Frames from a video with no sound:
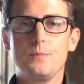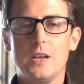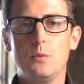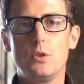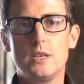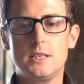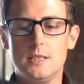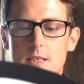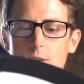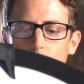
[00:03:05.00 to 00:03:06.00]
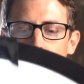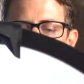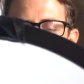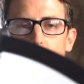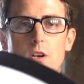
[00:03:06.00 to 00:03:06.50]
And what this is, although it
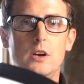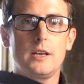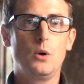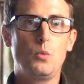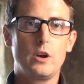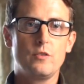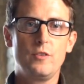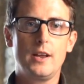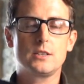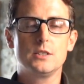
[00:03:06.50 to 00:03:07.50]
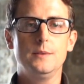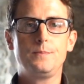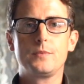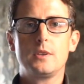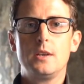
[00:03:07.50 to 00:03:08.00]
does look like a white reflector,
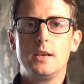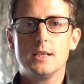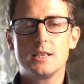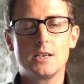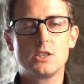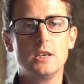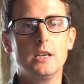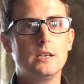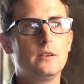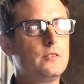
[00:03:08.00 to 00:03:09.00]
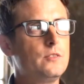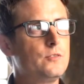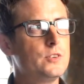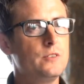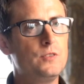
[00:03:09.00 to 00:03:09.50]
it's actually
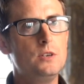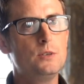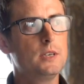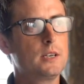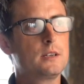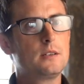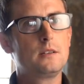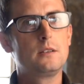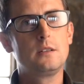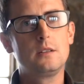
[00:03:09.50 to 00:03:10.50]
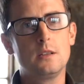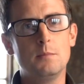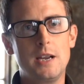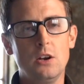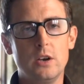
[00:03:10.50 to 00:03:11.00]
for diffusing the
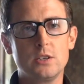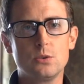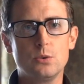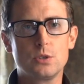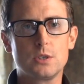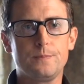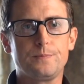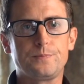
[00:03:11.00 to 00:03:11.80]
main light source.